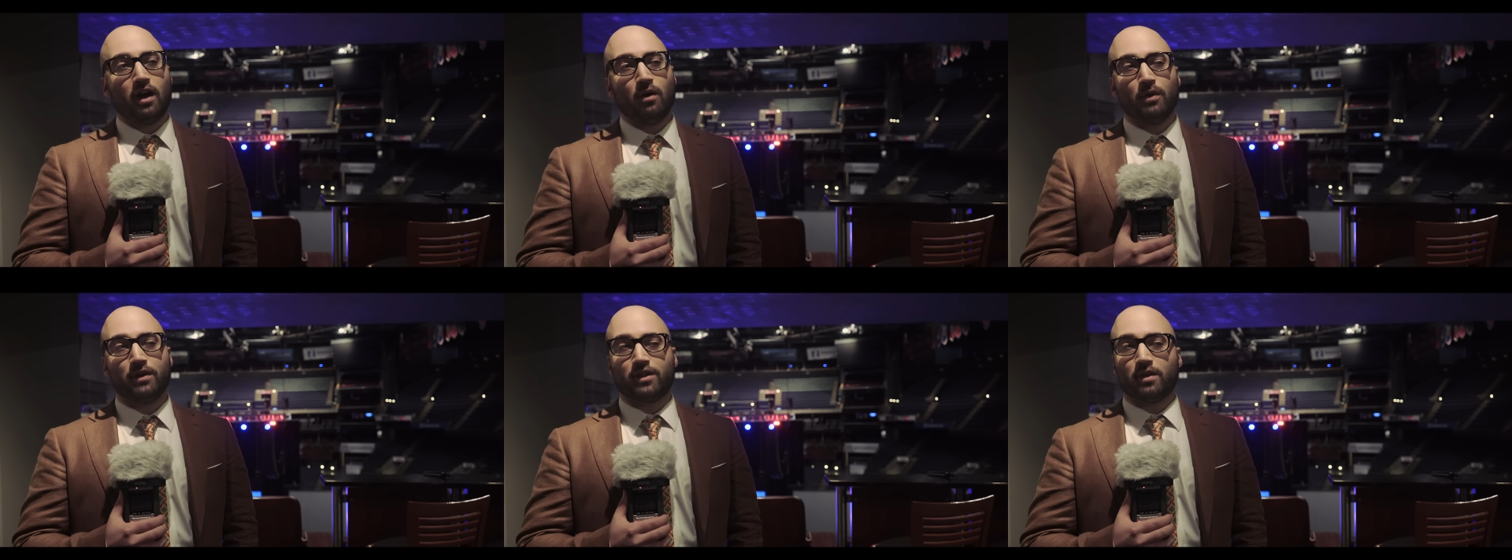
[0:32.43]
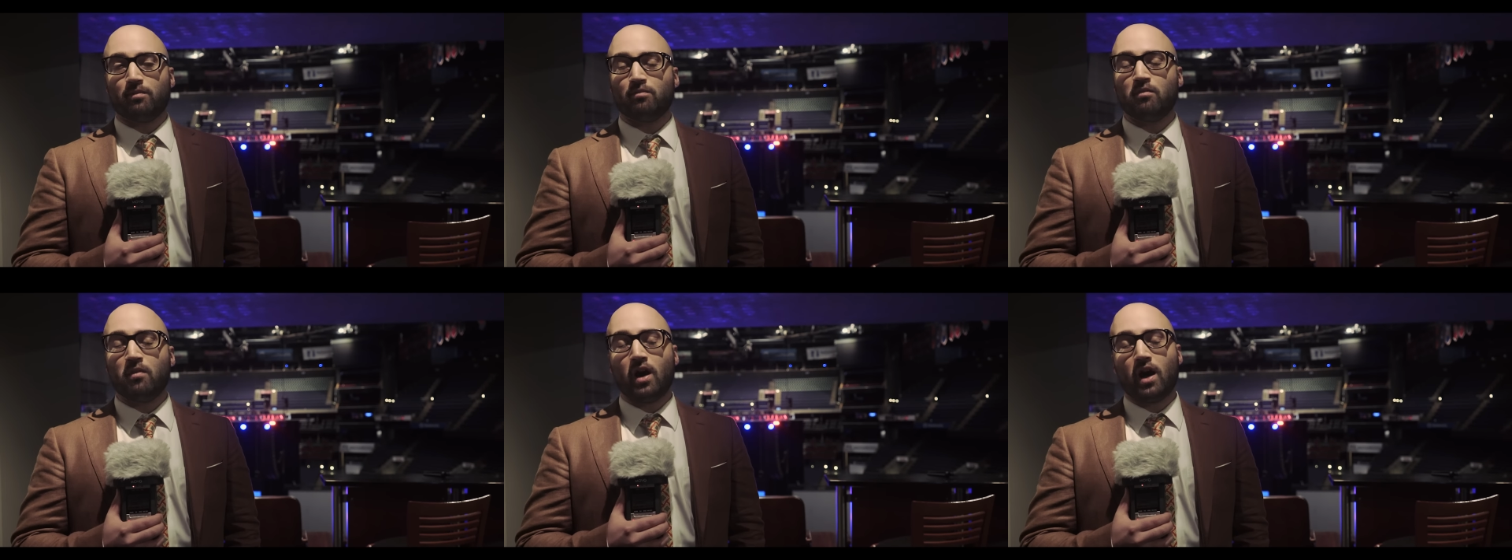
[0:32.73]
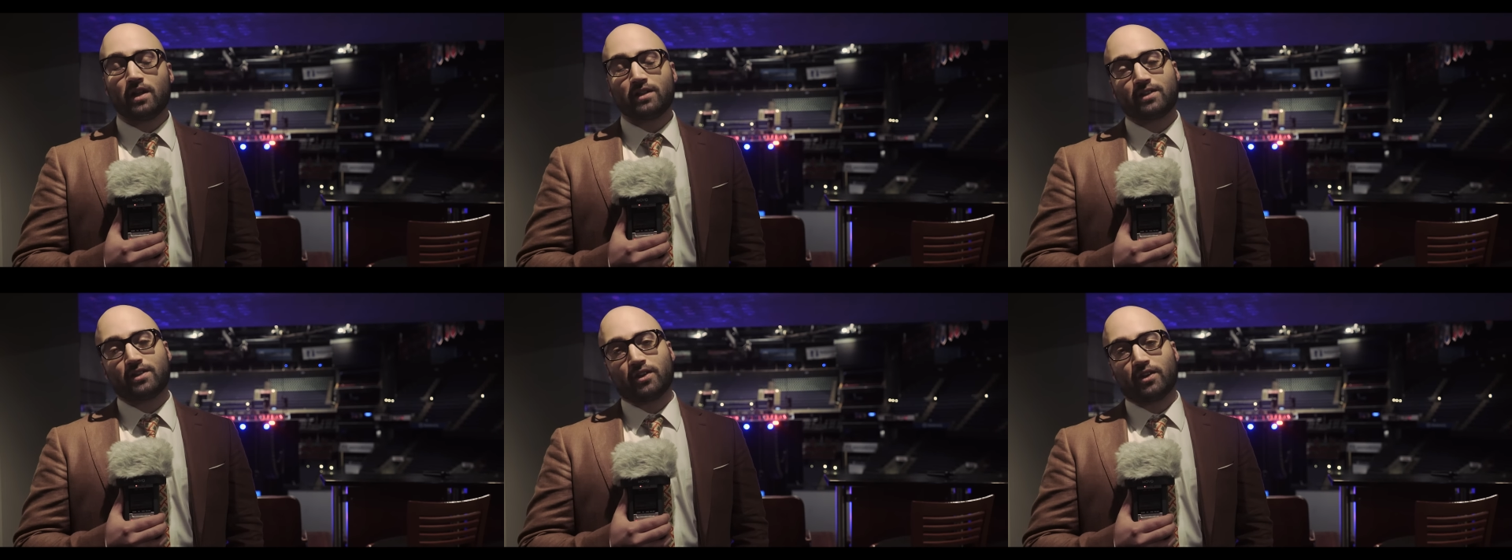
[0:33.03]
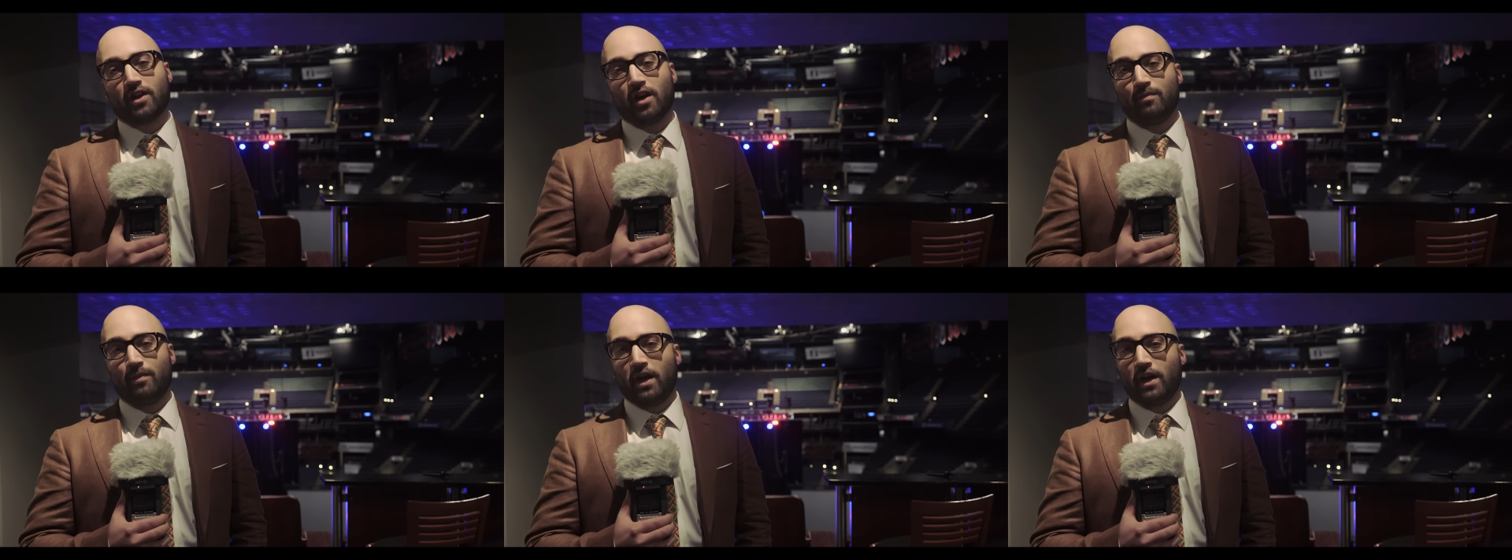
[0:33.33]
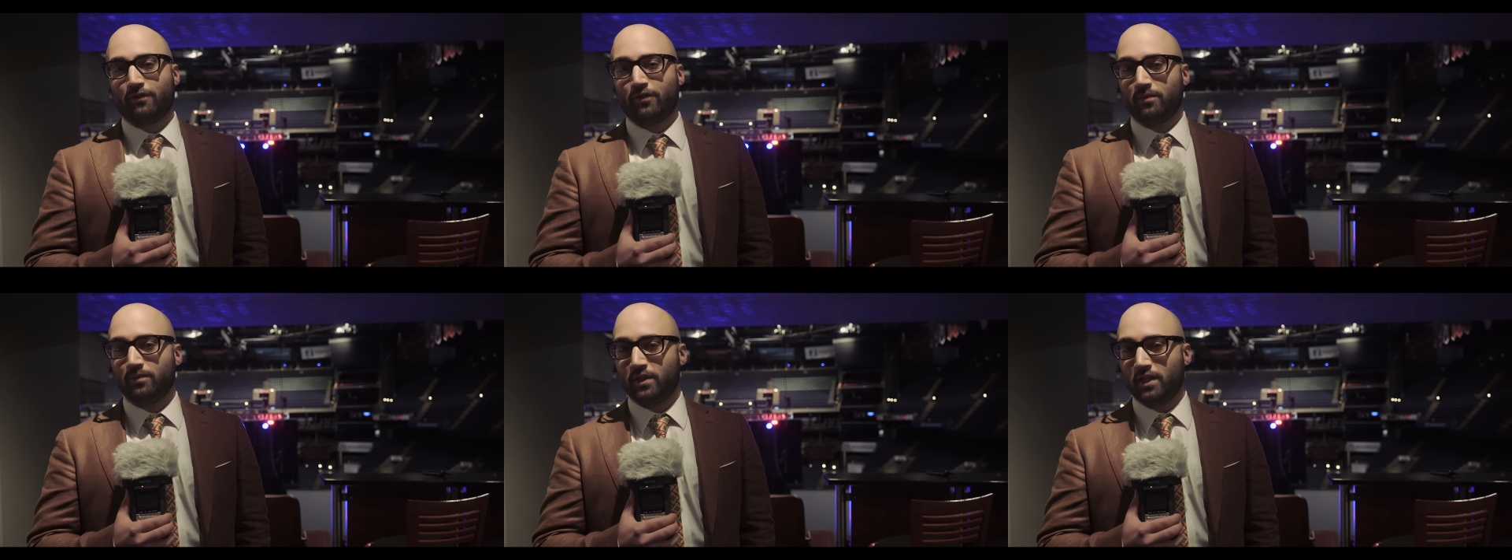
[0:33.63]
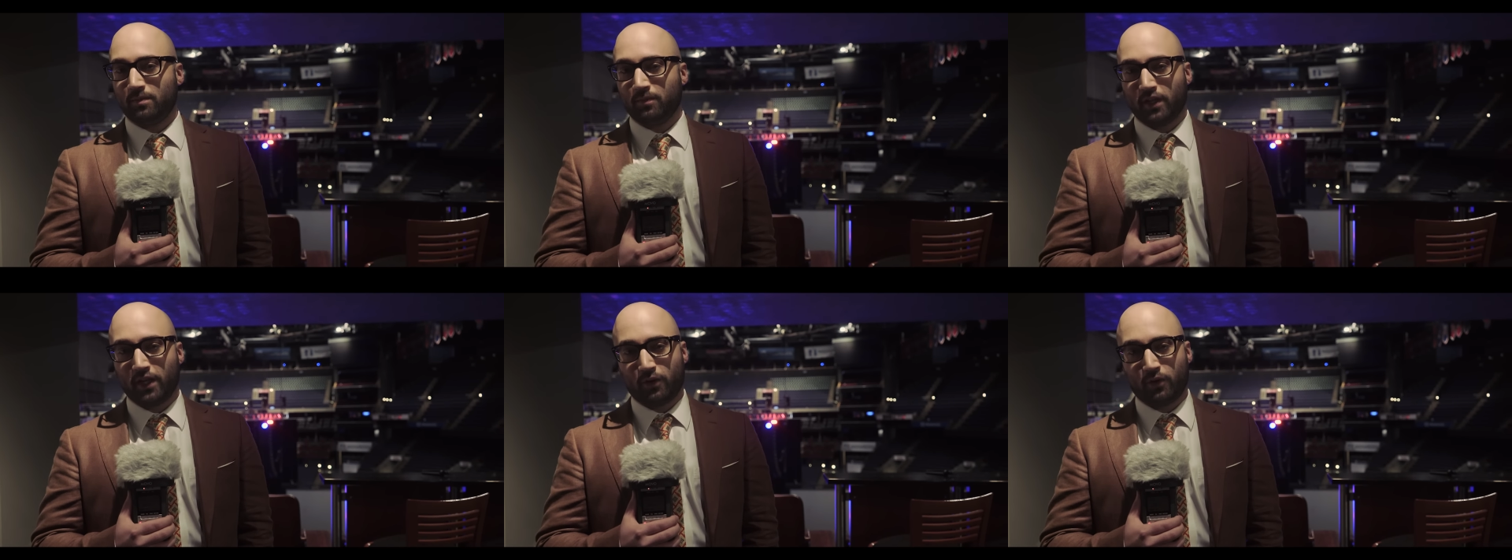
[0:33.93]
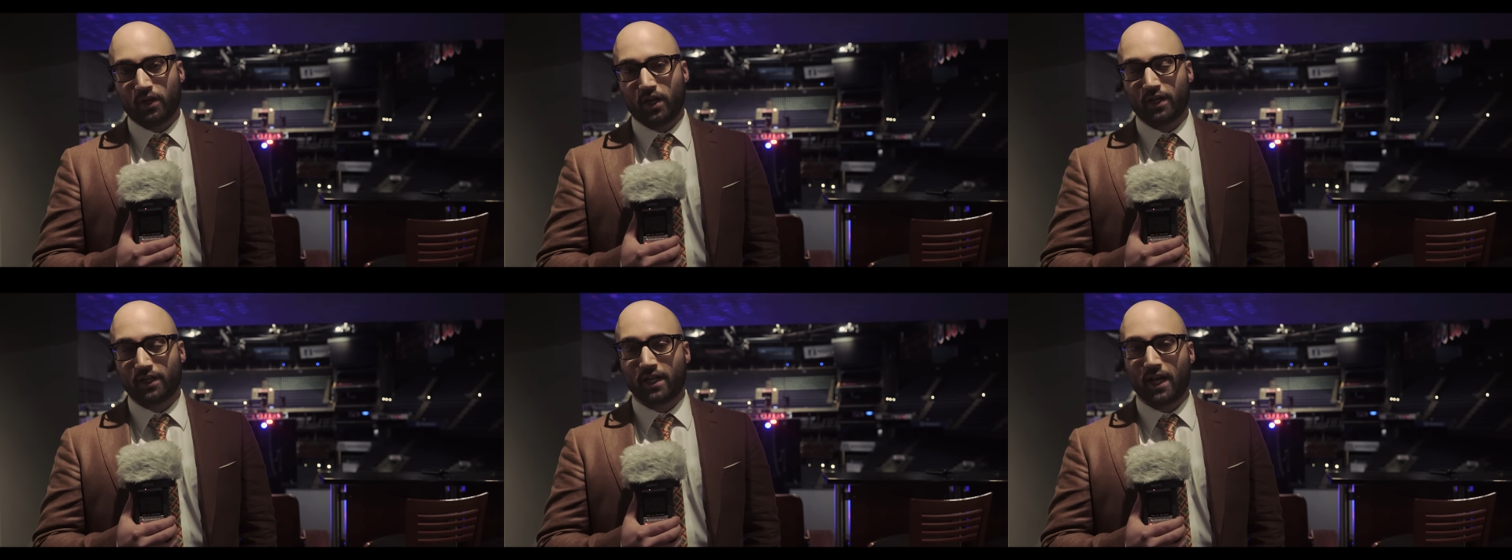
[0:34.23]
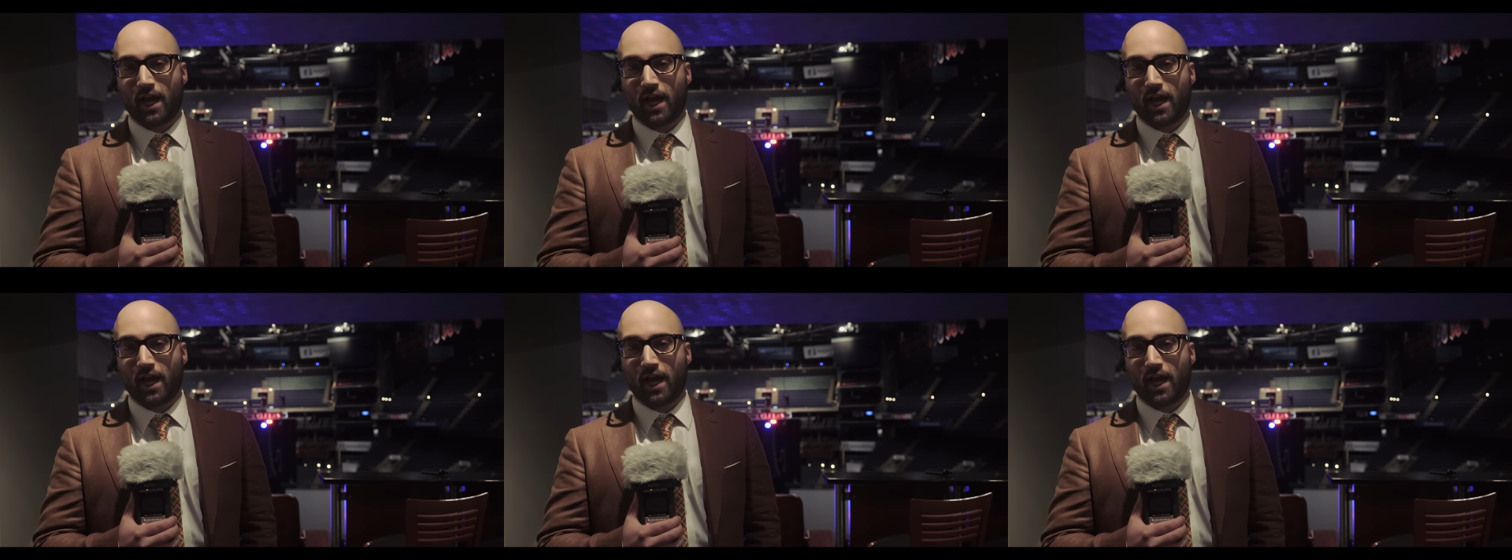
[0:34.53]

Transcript: with a monster comeback from Team Liquid on